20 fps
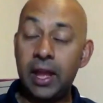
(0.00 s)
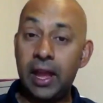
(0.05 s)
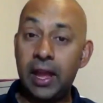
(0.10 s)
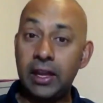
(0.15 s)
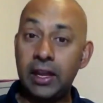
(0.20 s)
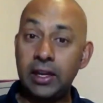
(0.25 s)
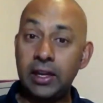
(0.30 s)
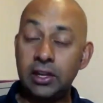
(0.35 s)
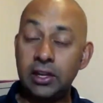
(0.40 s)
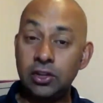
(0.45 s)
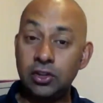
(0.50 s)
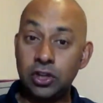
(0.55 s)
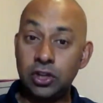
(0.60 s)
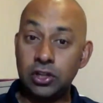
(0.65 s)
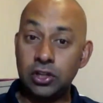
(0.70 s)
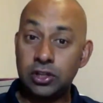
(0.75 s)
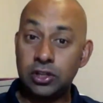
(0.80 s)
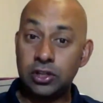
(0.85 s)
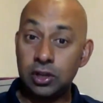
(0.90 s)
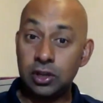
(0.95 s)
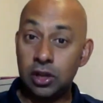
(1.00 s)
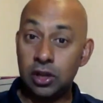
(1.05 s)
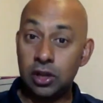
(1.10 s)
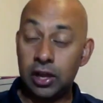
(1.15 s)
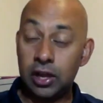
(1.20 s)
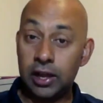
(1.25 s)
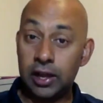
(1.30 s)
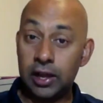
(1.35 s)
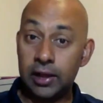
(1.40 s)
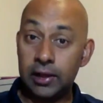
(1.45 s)
and just
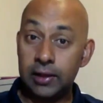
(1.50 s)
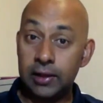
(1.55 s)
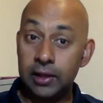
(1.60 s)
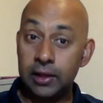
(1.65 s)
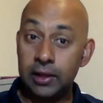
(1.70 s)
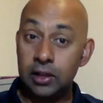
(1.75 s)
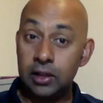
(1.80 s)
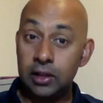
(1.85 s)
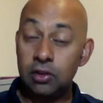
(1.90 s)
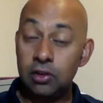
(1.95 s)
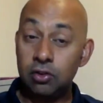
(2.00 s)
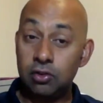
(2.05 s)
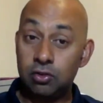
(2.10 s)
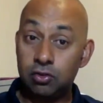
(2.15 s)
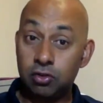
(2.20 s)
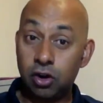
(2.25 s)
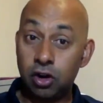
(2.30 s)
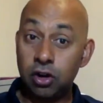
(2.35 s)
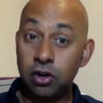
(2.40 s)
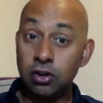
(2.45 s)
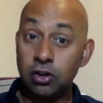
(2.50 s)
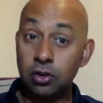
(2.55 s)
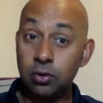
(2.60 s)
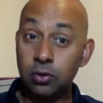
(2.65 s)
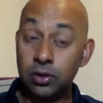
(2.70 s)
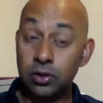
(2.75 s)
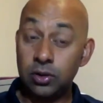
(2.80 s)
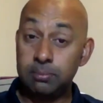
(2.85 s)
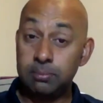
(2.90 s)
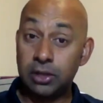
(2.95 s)
try to do
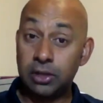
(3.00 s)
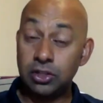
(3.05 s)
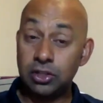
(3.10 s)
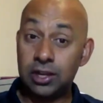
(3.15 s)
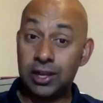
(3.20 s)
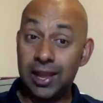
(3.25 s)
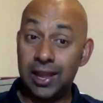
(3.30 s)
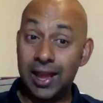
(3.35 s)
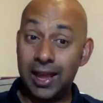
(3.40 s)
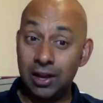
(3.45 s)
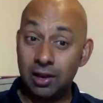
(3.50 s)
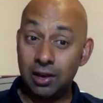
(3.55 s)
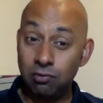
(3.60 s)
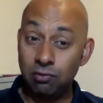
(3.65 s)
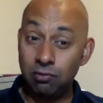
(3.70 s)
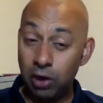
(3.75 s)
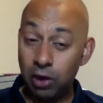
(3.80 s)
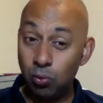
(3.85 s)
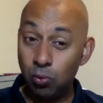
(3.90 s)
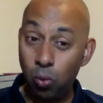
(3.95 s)
it as much as you can,